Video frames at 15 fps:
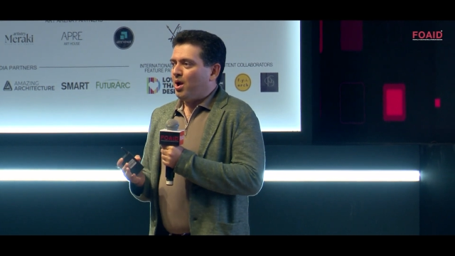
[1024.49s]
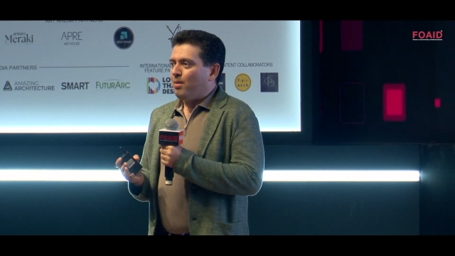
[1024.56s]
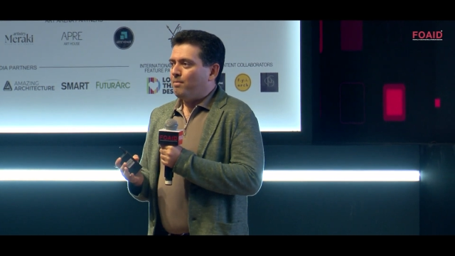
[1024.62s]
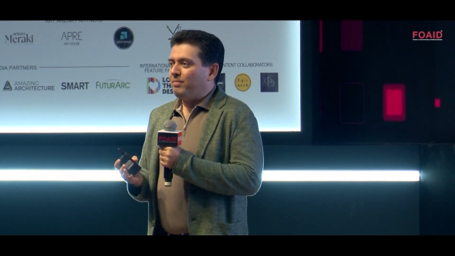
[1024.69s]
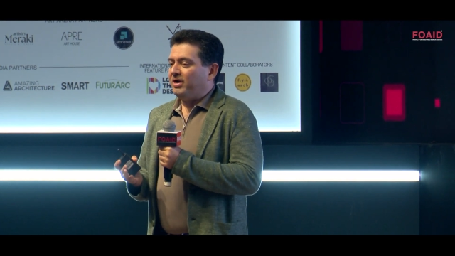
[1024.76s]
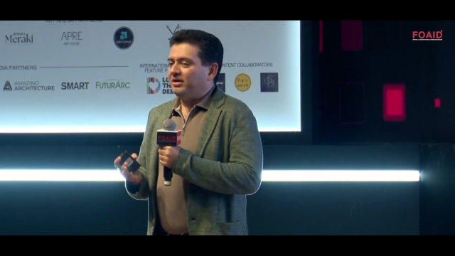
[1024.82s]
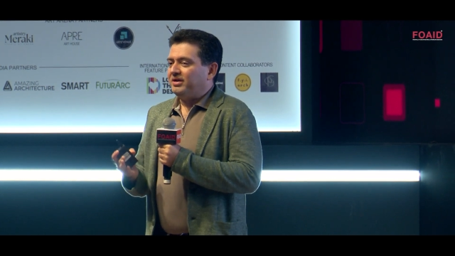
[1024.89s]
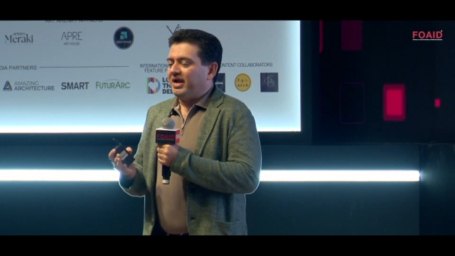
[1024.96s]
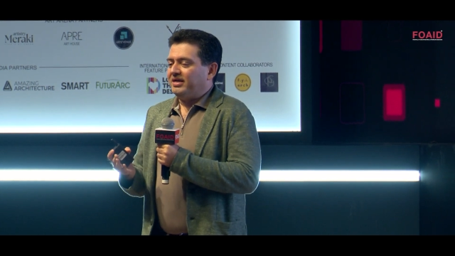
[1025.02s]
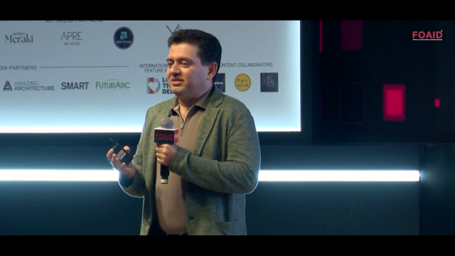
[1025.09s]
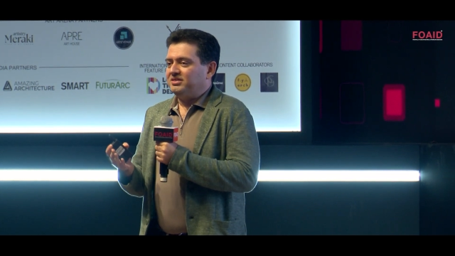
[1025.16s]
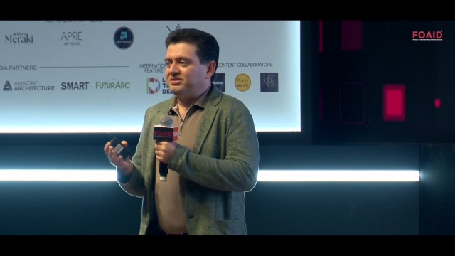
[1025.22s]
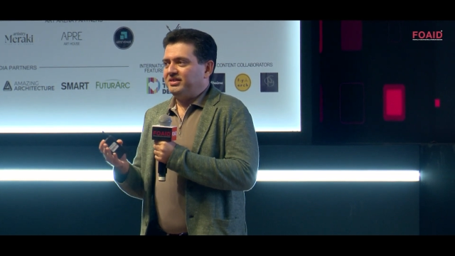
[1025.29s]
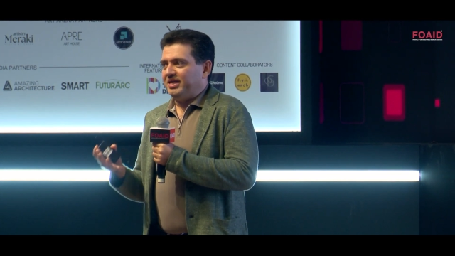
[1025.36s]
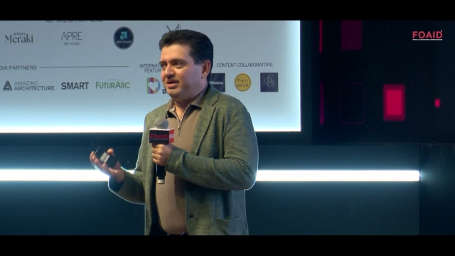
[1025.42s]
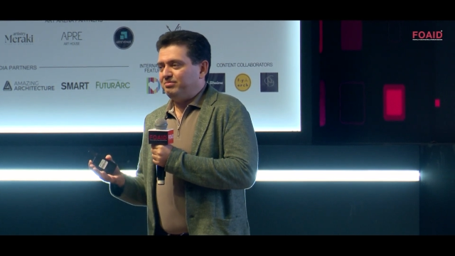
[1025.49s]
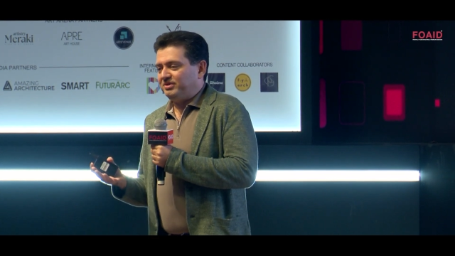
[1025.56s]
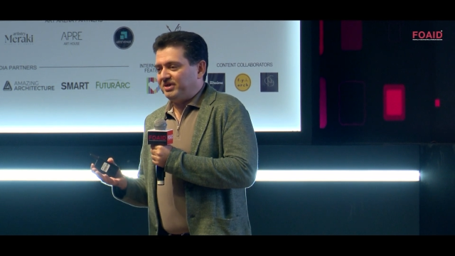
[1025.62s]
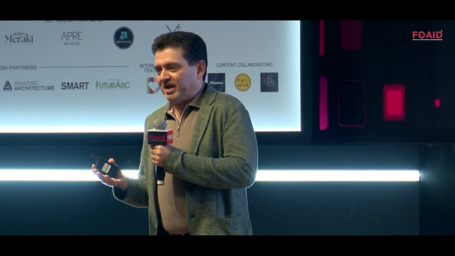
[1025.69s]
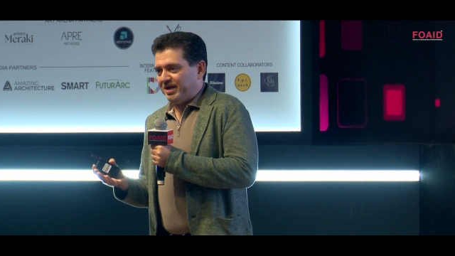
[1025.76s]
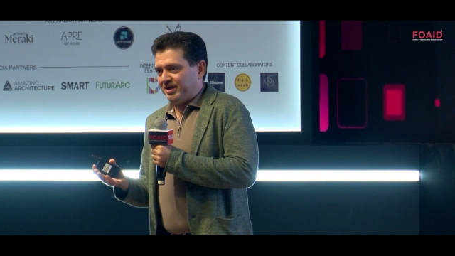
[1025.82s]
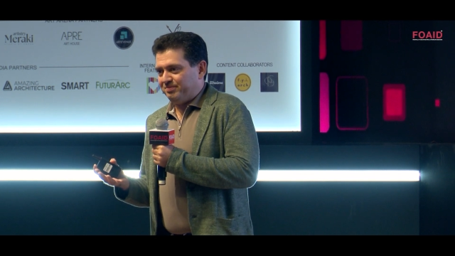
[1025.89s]
But at the same
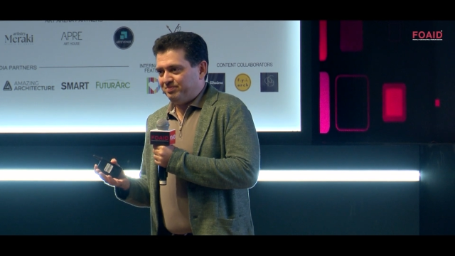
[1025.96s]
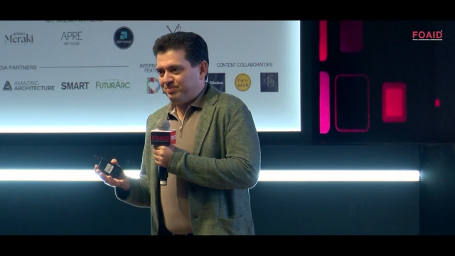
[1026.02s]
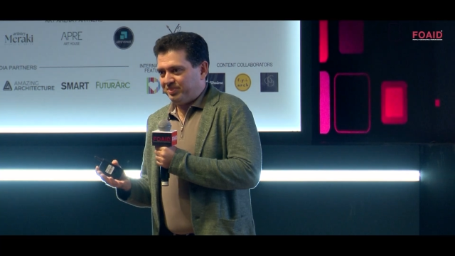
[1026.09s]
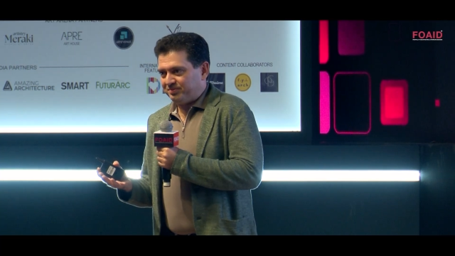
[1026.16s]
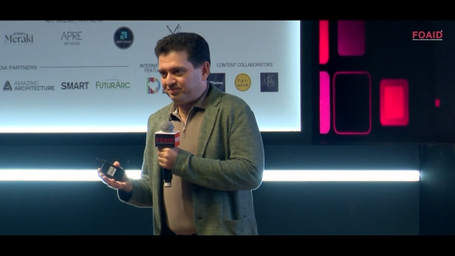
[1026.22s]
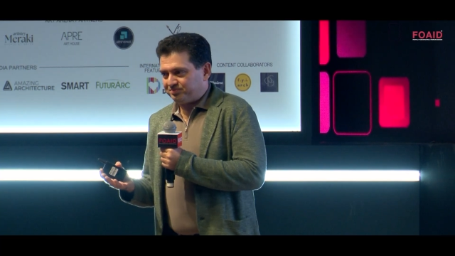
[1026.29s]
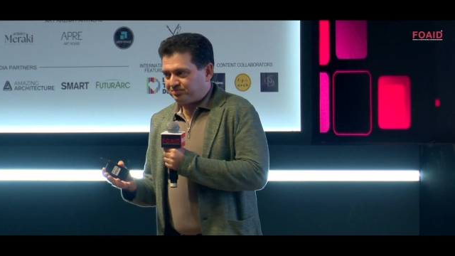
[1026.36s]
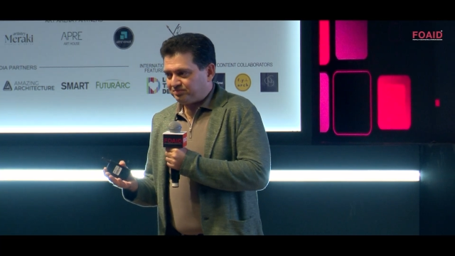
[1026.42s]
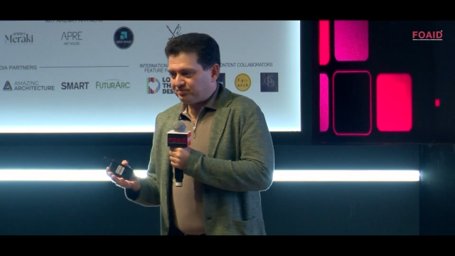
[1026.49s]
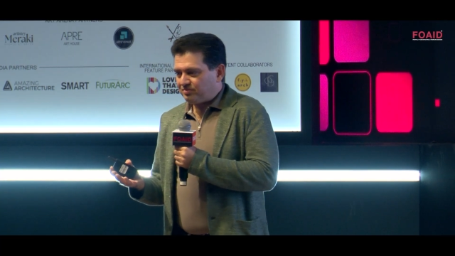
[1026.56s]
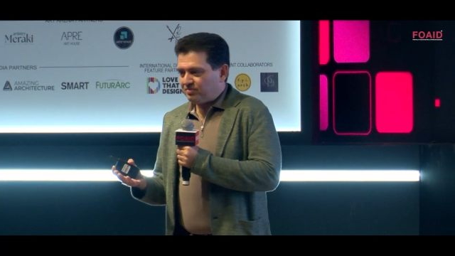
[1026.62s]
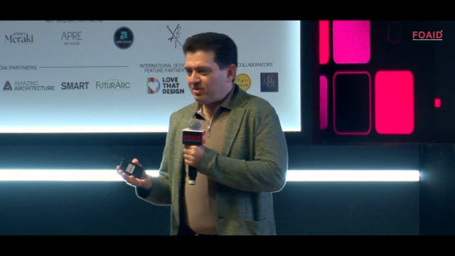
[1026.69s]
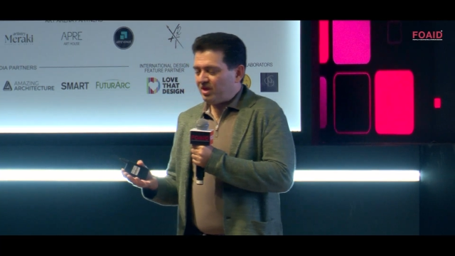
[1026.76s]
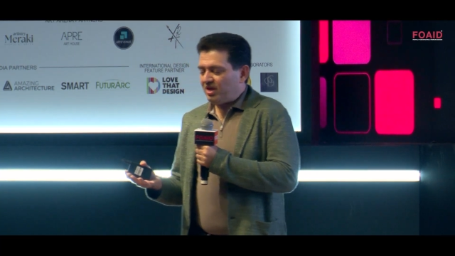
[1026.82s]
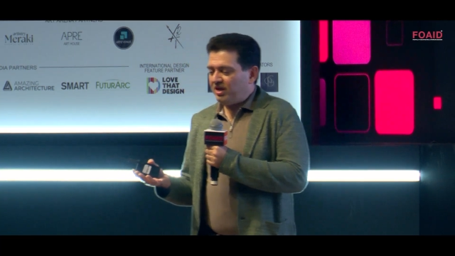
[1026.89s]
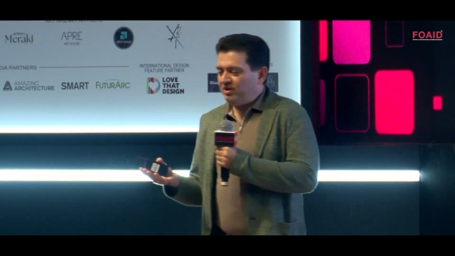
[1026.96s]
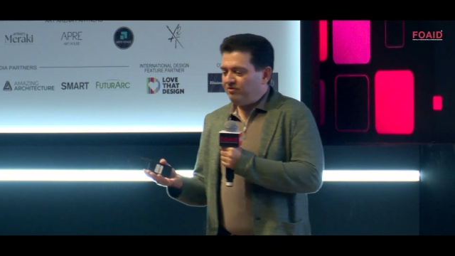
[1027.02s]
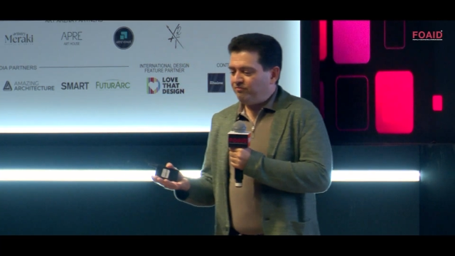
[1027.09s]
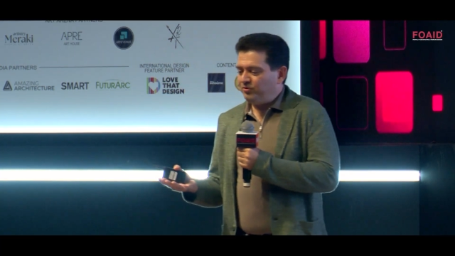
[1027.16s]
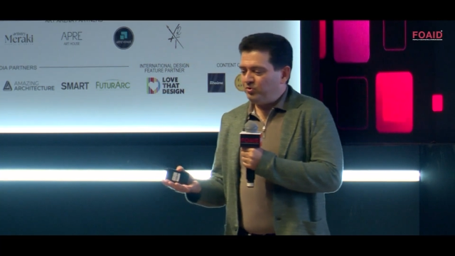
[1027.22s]
time, if